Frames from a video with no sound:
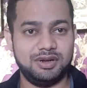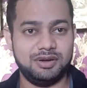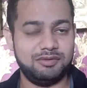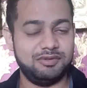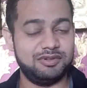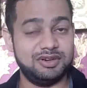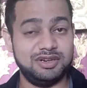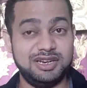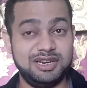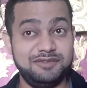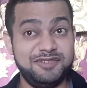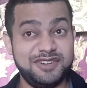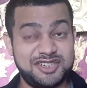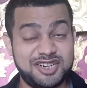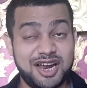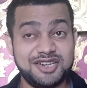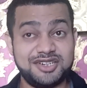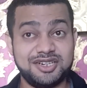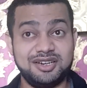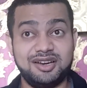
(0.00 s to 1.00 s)

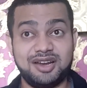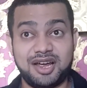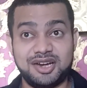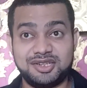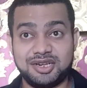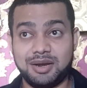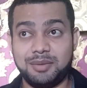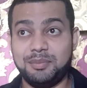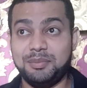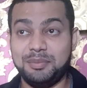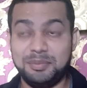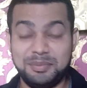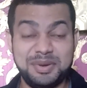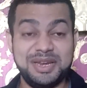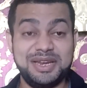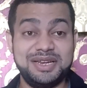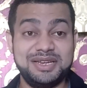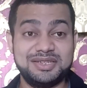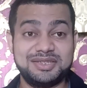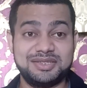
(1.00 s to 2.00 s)
invitation letter
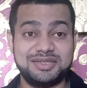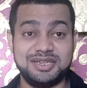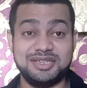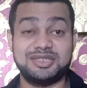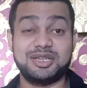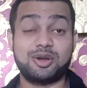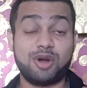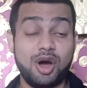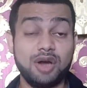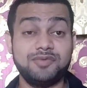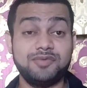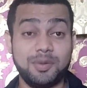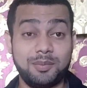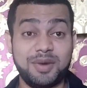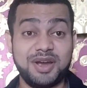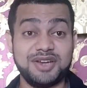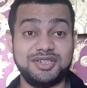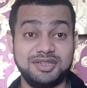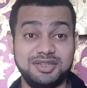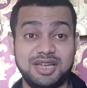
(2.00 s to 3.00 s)
means is the
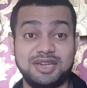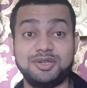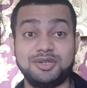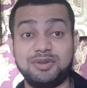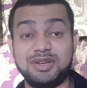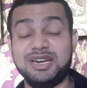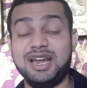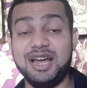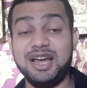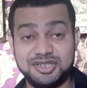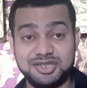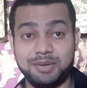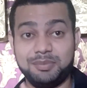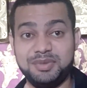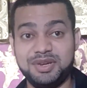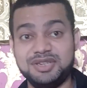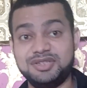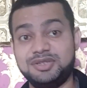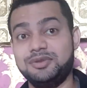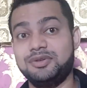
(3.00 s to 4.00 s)
confirmation that you can enter,
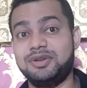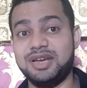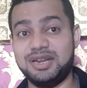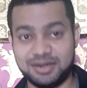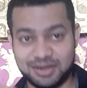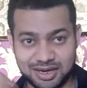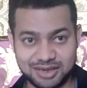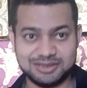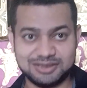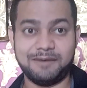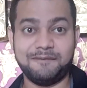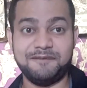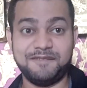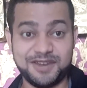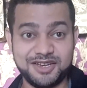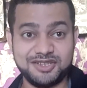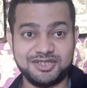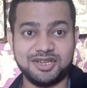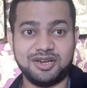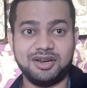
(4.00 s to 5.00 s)
means you can get the
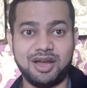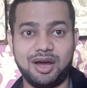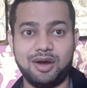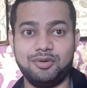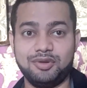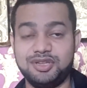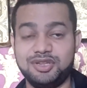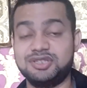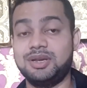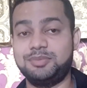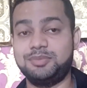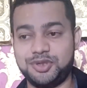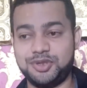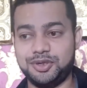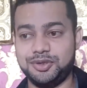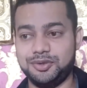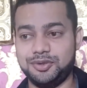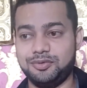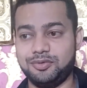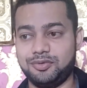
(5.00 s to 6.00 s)
visa now. It's up to
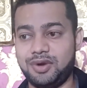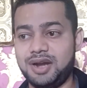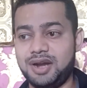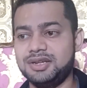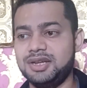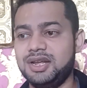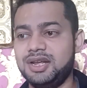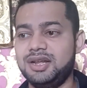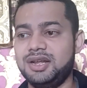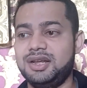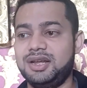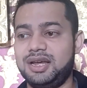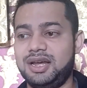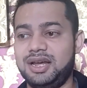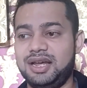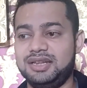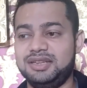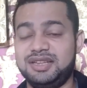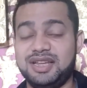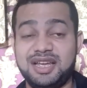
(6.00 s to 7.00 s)
you, right?
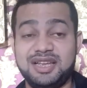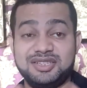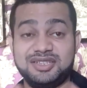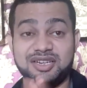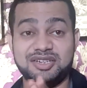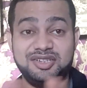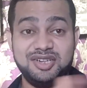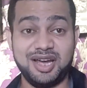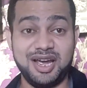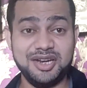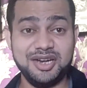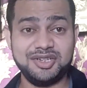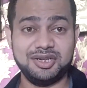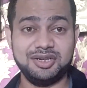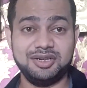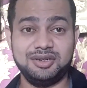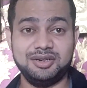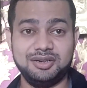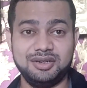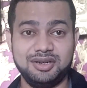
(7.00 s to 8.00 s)
And there's a date
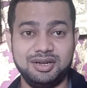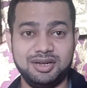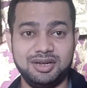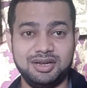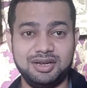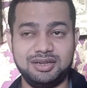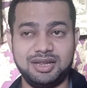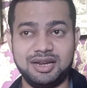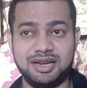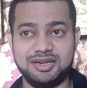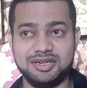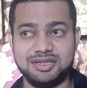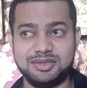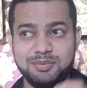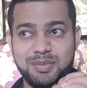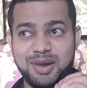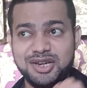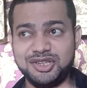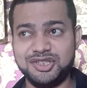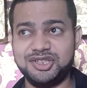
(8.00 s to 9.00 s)
that is
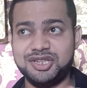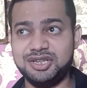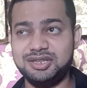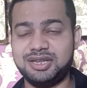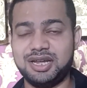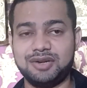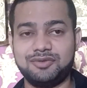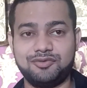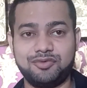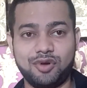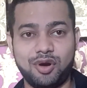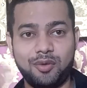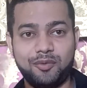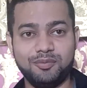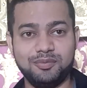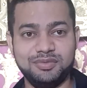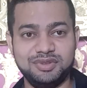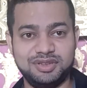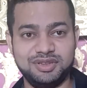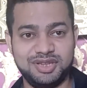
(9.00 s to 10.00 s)
mentioned that
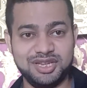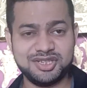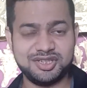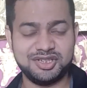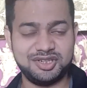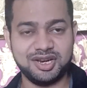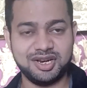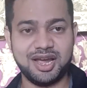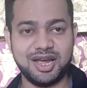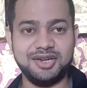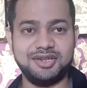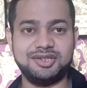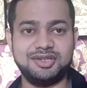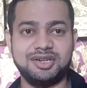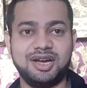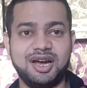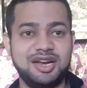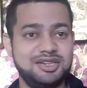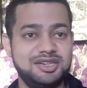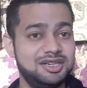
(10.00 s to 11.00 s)
from this date
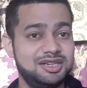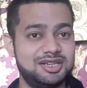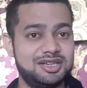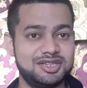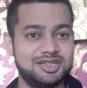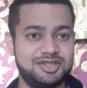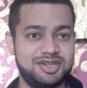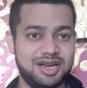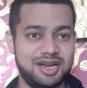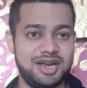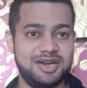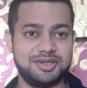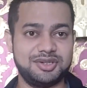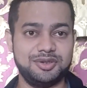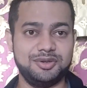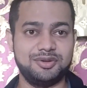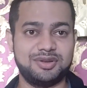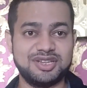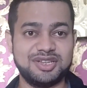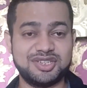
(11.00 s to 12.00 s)
until this date
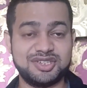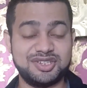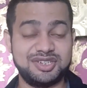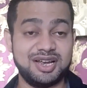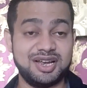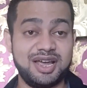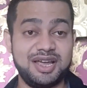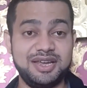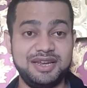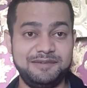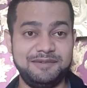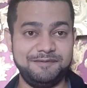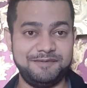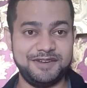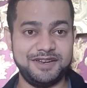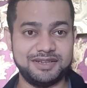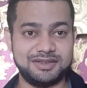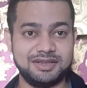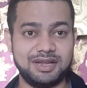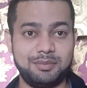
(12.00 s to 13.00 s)
you can stay in
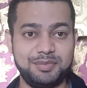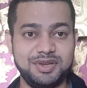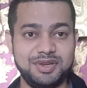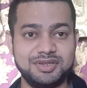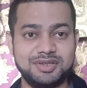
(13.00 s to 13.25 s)
Vietnam, means